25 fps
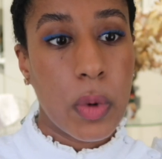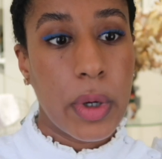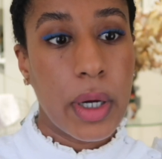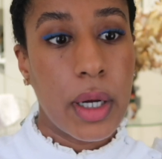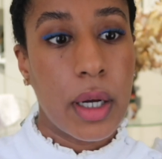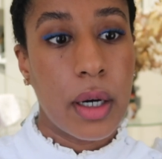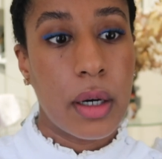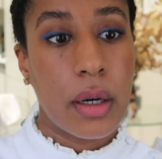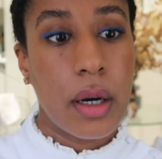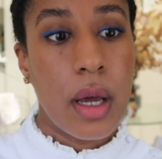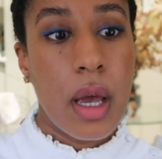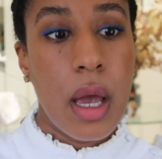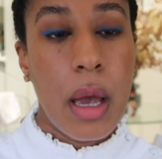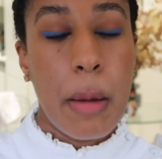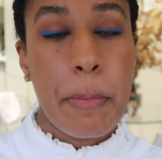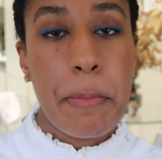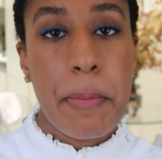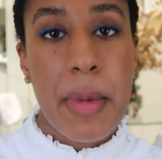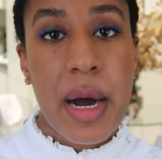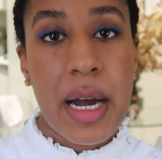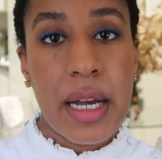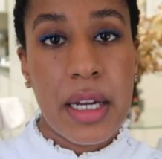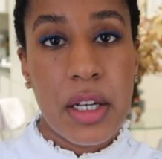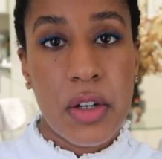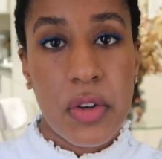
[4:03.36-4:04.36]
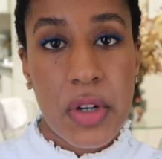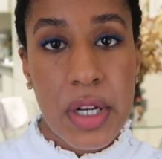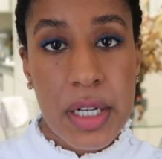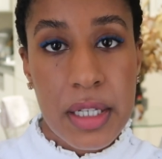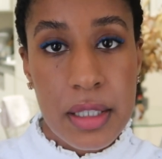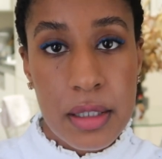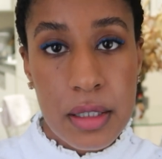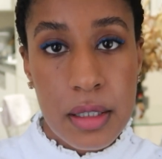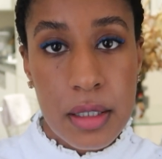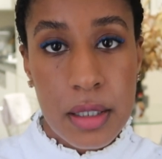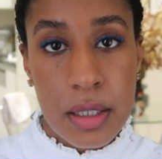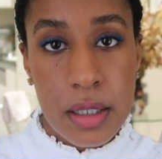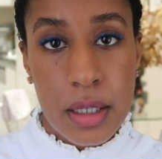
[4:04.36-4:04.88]
where my
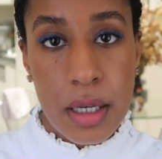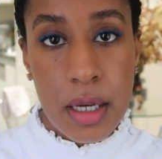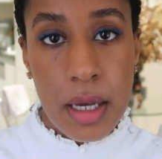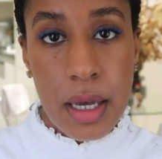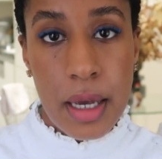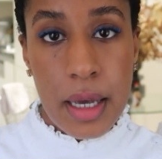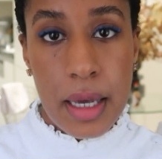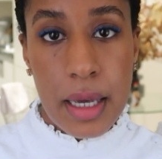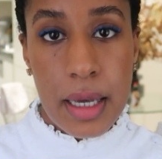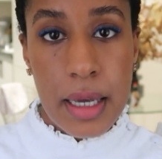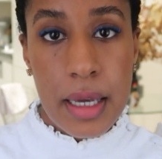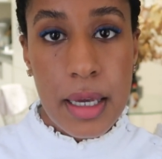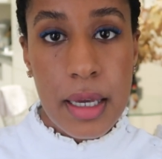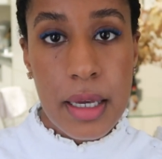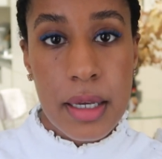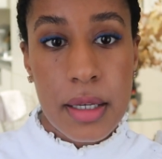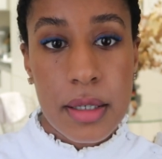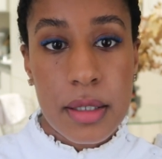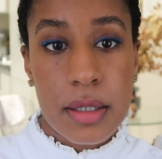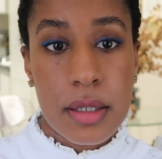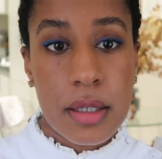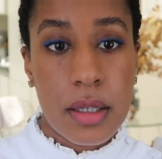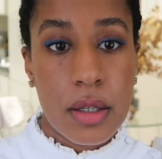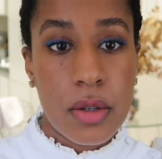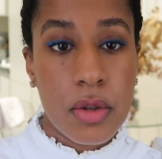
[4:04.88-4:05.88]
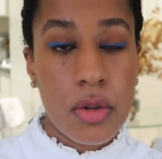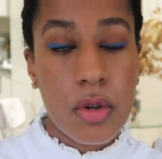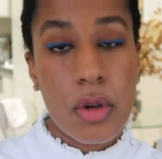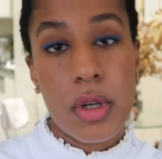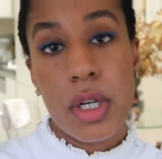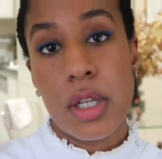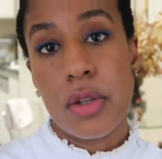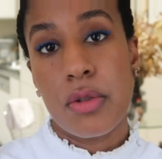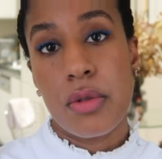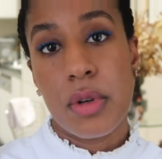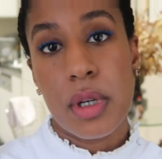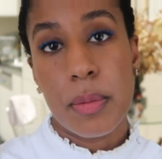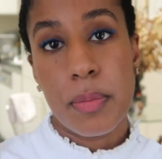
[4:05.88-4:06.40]
rent is
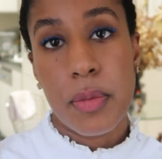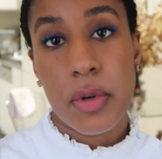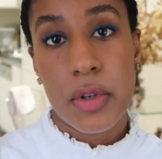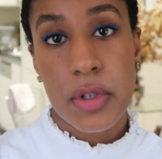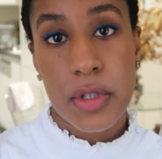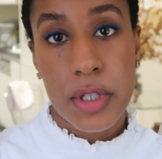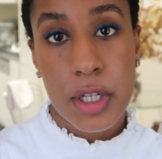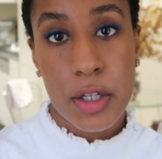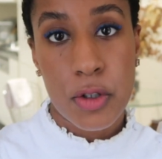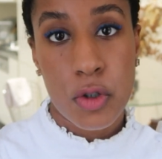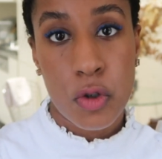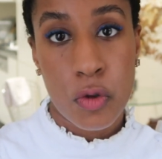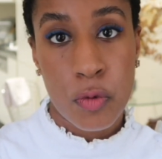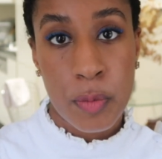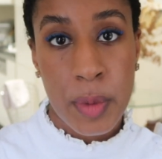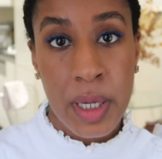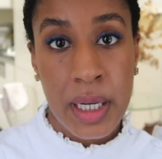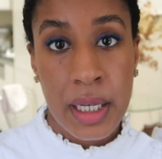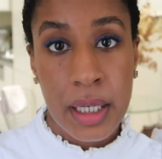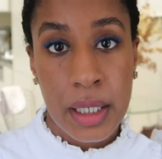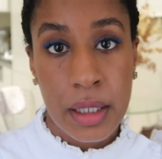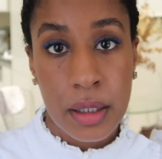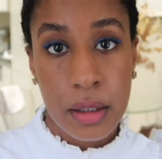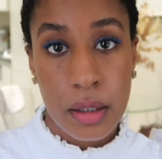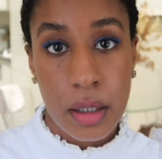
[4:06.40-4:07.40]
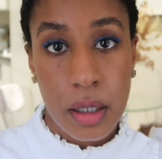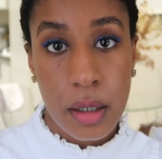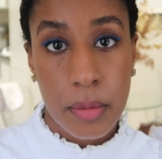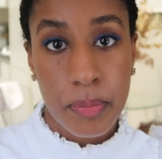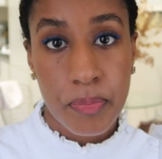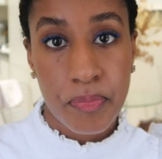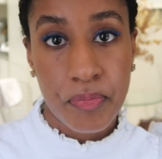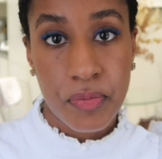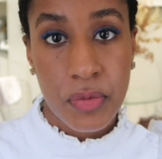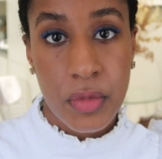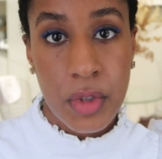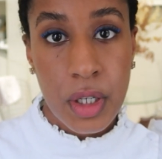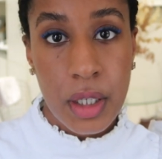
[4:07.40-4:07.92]
33% of my
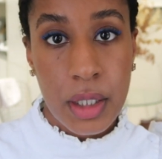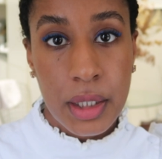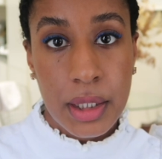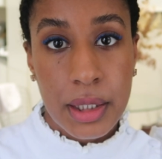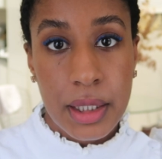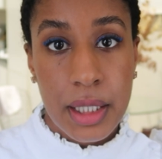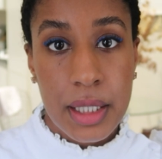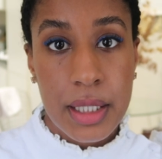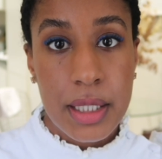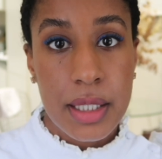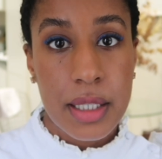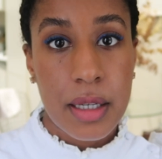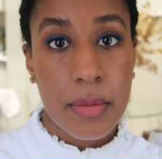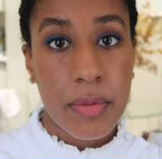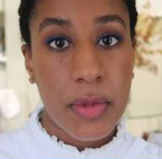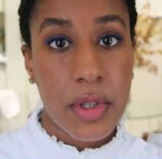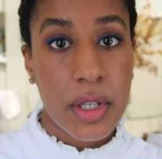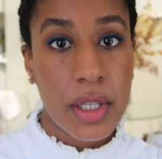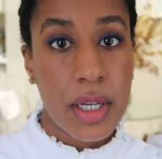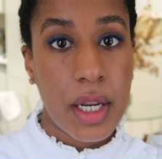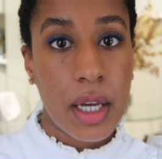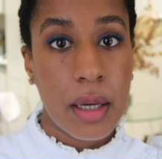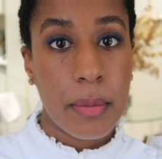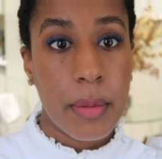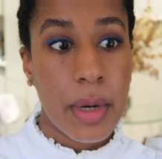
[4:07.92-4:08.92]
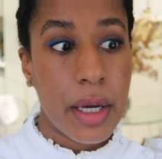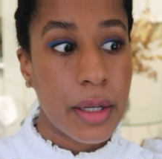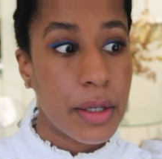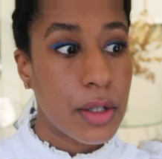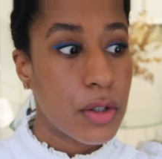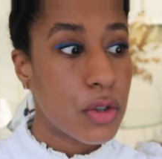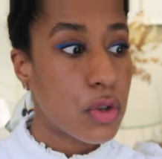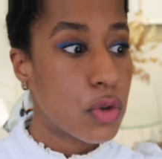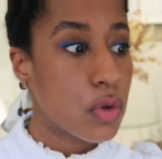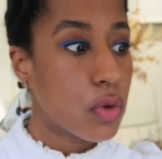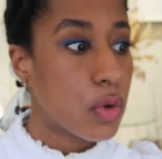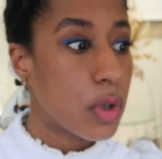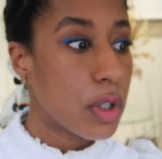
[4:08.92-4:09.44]
income that's something I
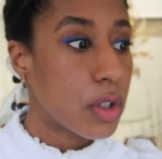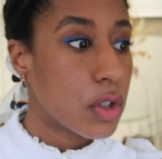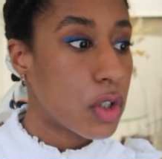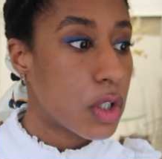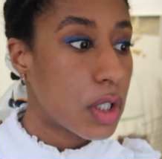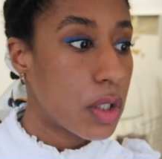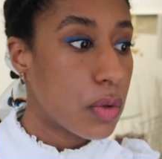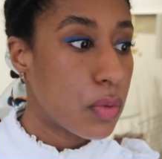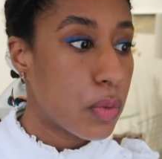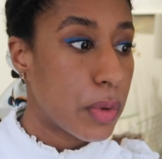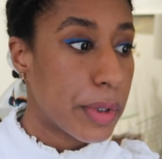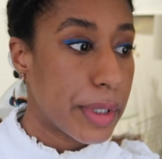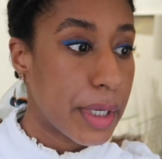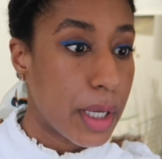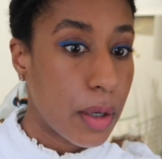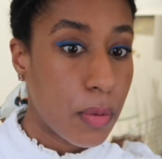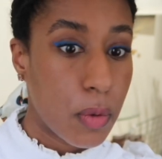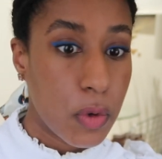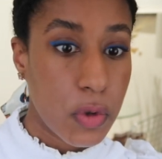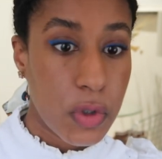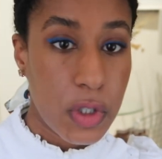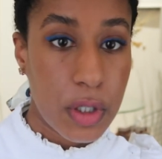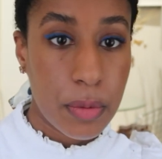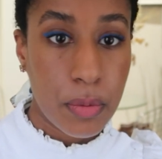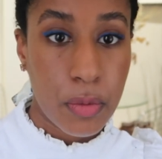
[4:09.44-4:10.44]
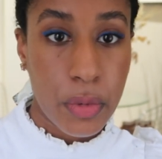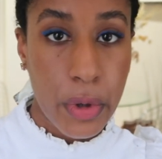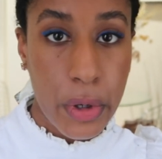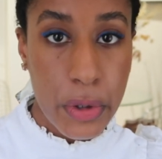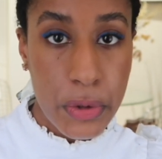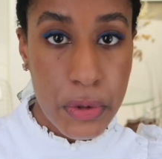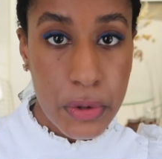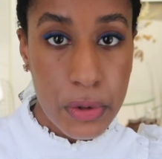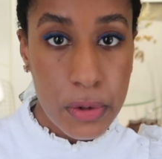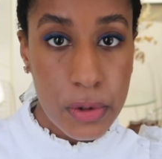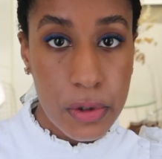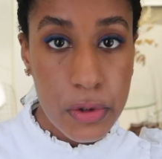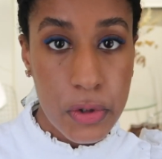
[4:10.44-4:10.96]
managed to achieve when I was in
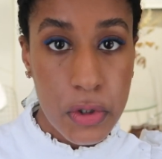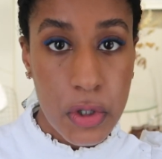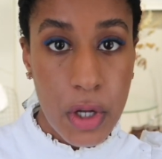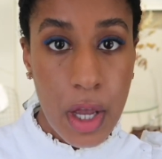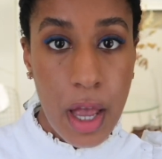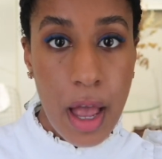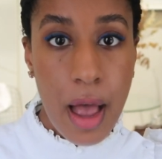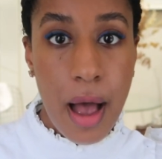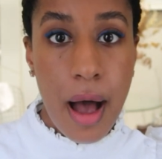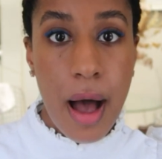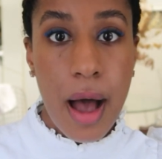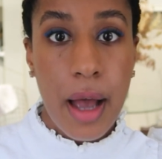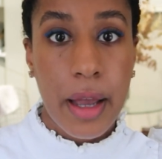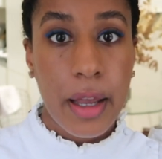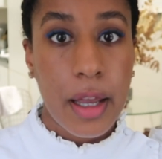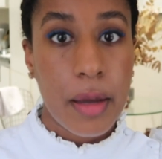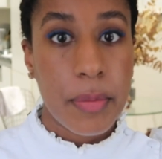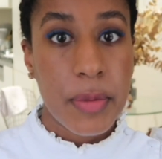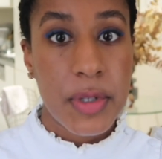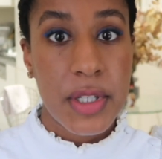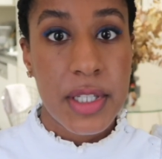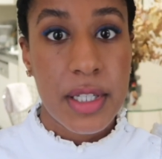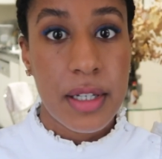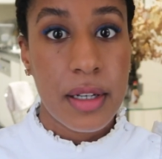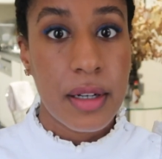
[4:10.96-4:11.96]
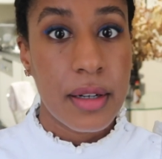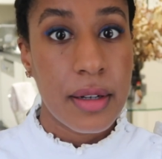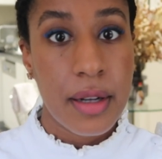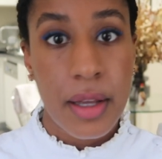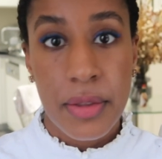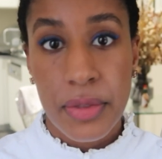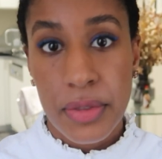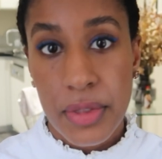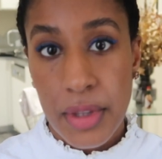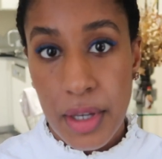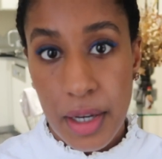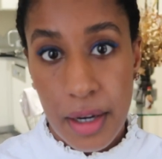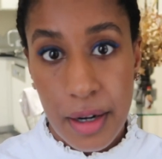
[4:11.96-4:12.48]
Brussels. I am still
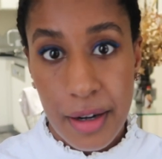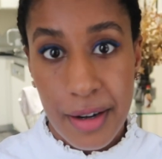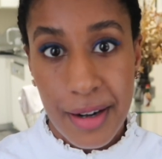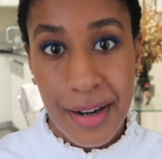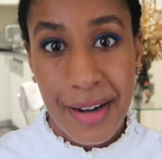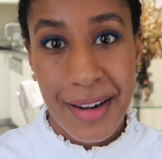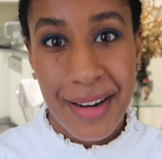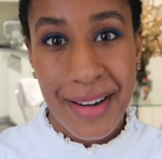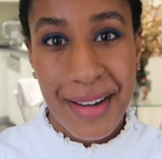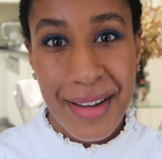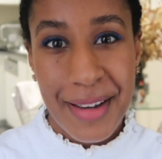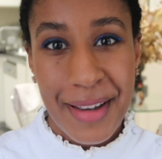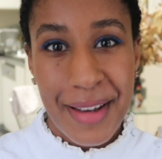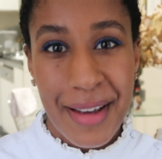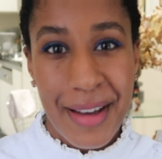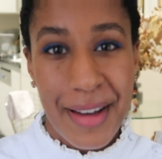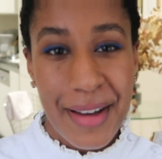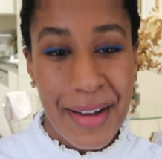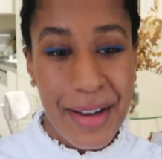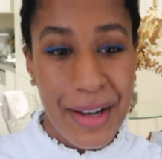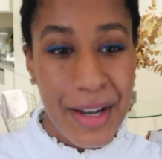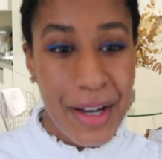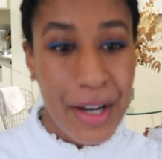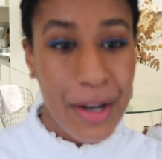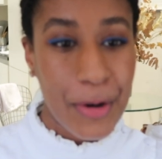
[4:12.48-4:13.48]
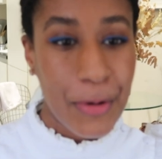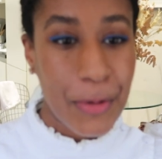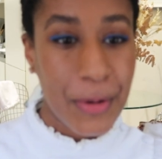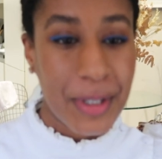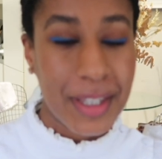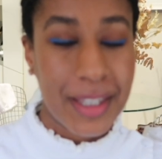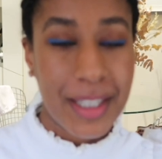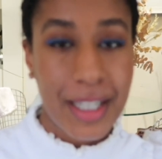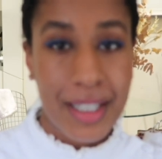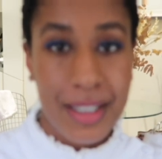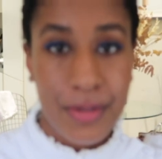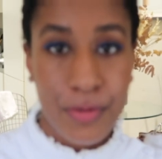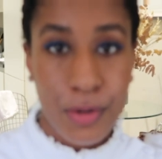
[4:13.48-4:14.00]
not there uh,
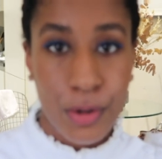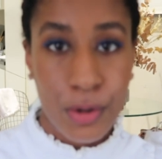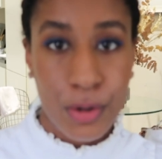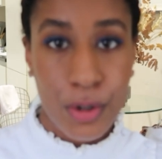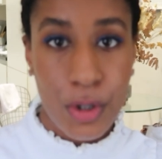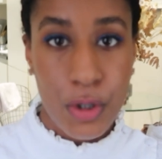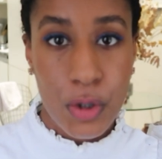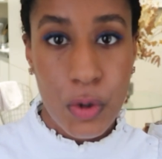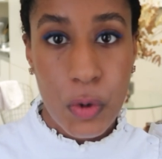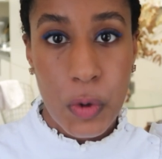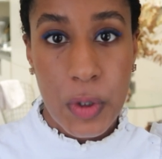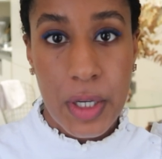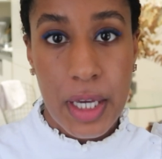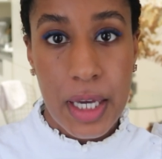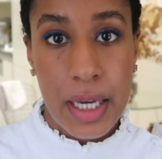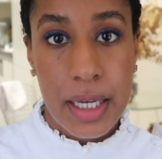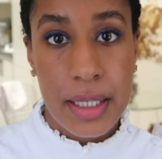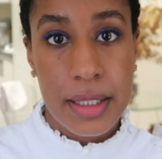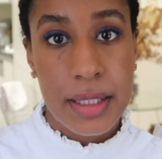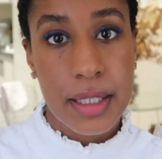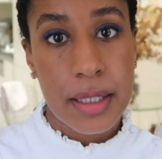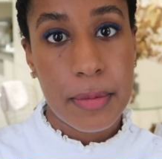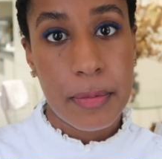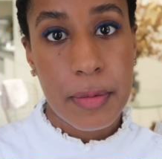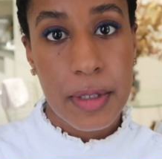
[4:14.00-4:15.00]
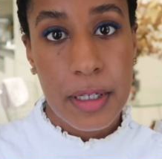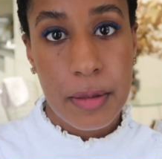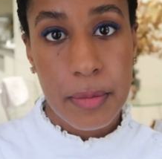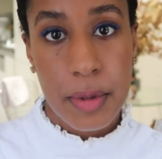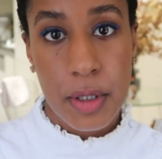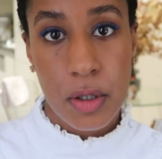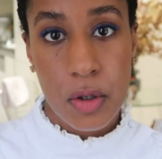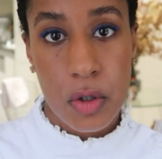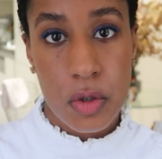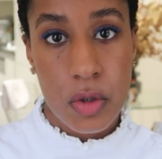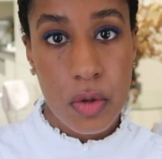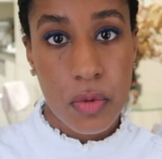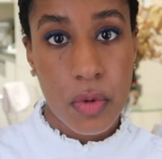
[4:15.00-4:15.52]
with that for the UK simply
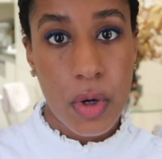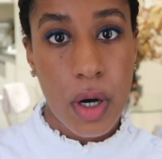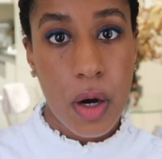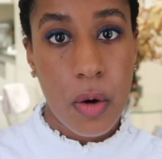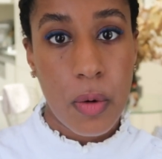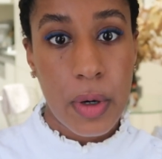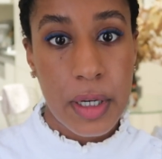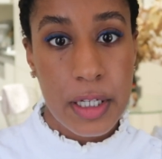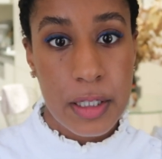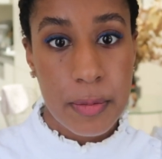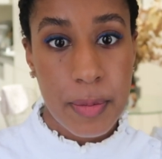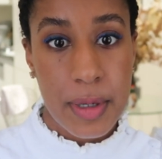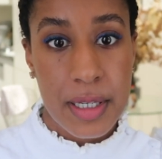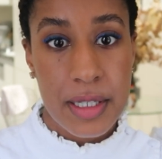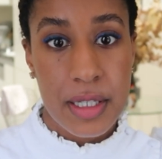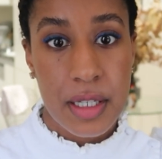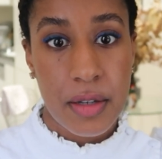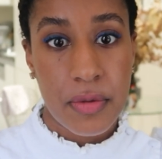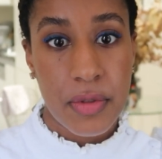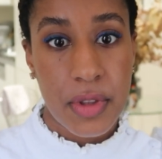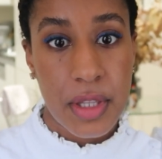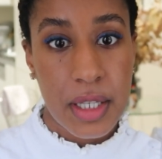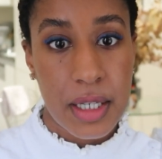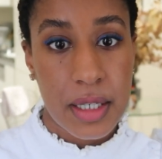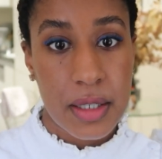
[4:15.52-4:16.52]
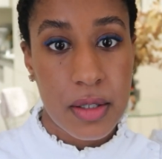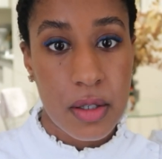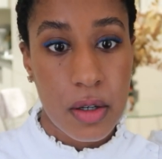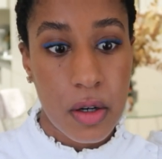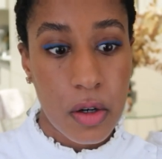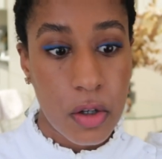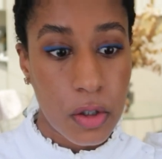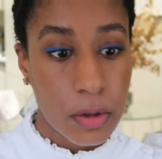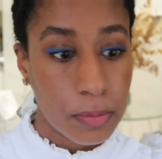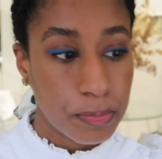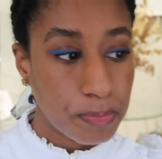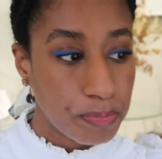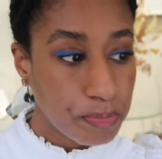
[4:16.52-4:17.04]
because of how expensive things
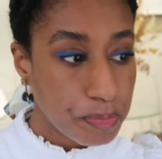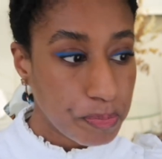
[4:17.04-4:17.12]
are.